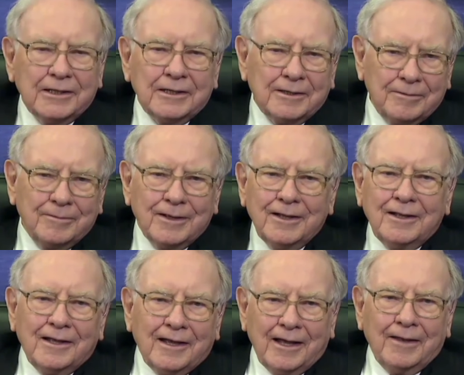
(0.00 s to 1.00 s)
did,
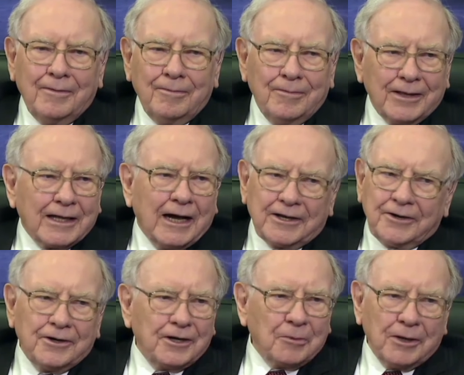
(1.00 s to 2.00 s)
and they got
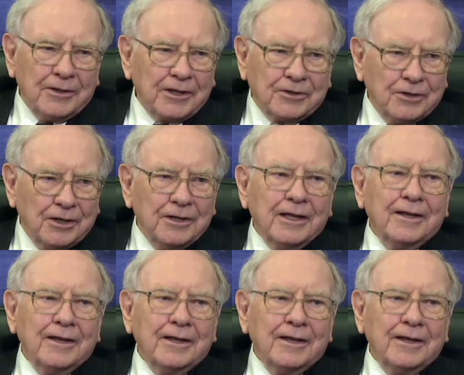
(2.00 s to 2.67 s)
here any way they could,